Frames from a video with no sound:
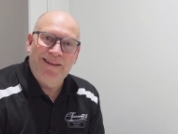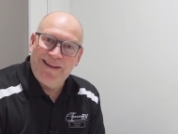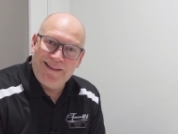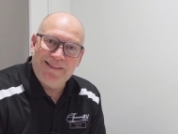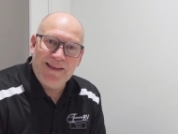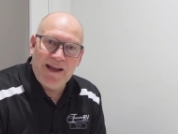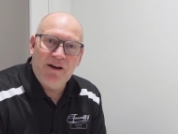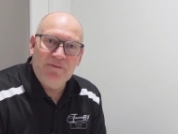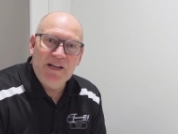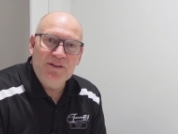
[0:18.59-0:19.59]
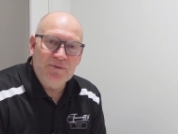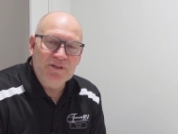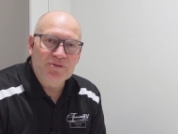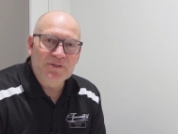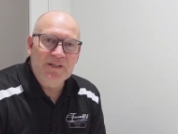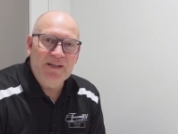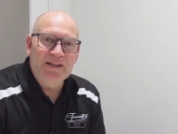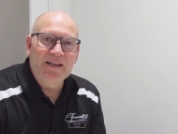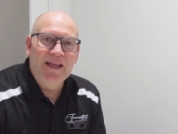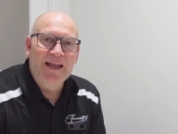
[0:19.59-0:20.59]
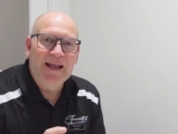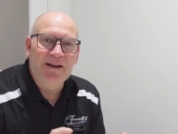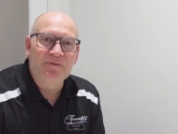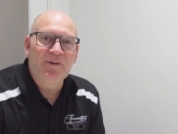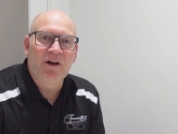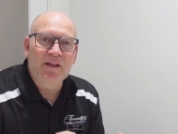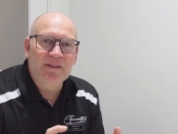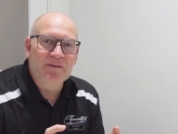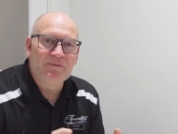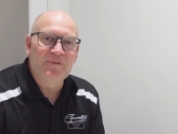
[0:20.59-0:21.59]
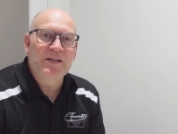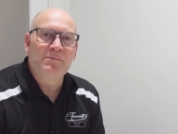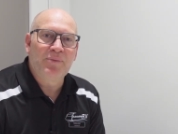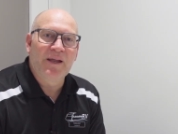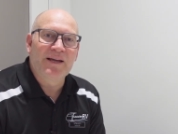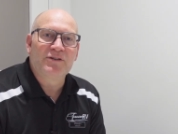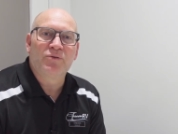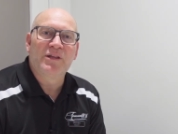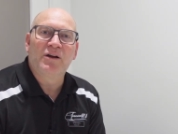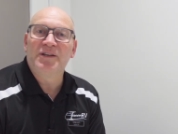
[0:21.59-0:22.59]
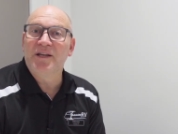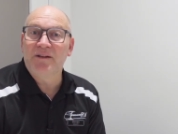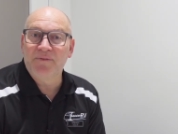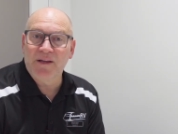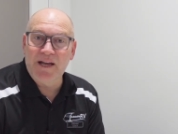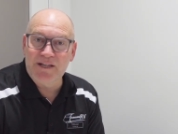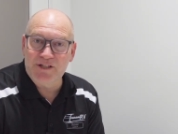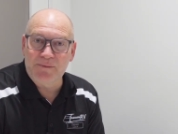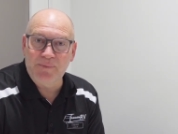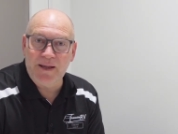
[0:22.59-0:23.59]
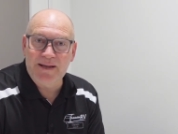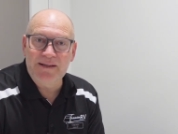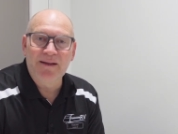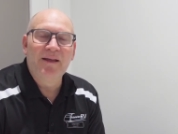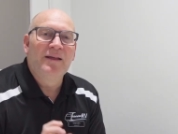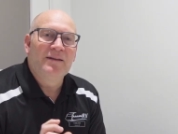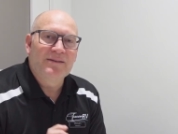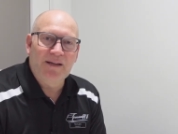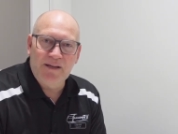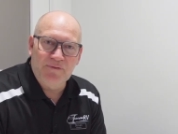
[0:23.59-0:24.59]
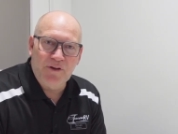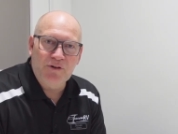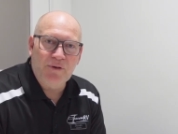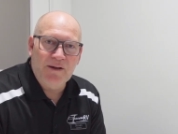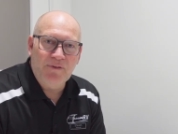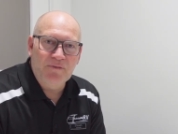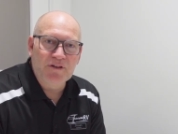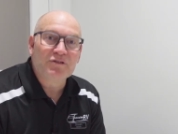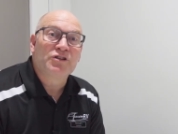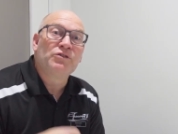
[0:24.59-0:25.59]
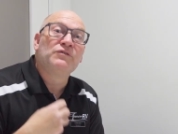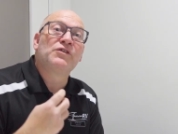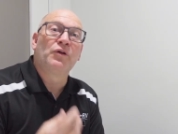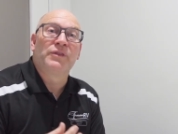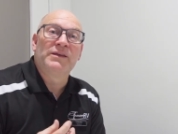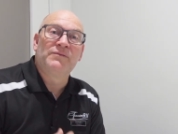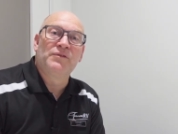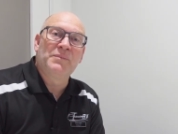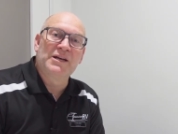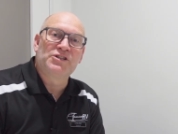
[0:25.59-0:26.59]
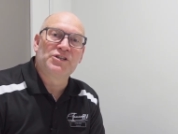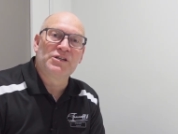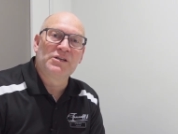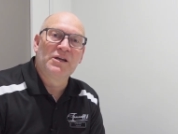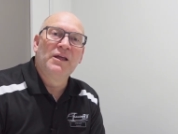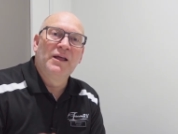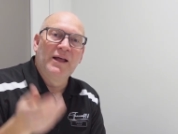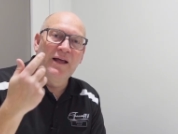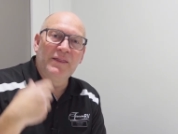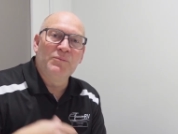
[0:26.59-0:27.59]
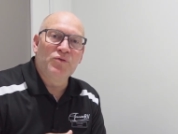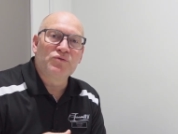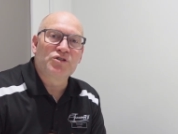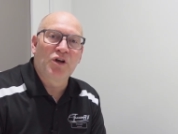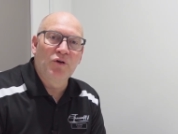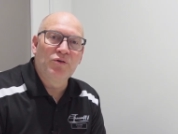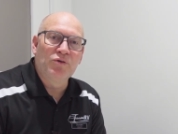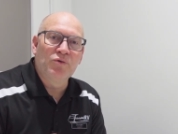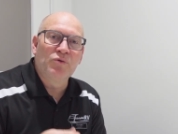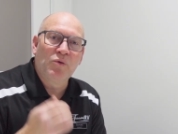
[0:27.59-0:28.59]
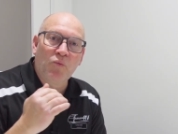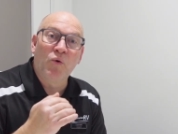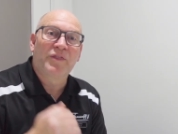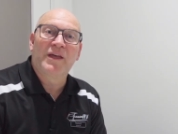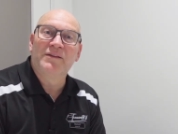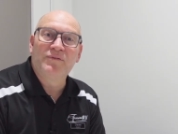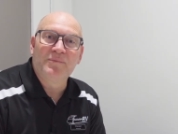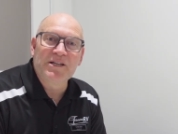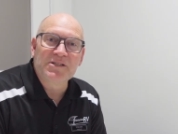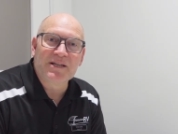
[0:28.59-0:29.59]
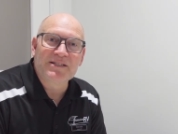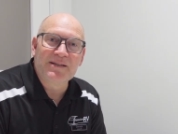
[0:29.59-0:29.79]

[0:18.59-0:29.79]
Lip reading: get the caravan you're interested in and find the VIN plate or the identification plate. Take a photograph of it so you've got the information, and then we'll show you what that information actually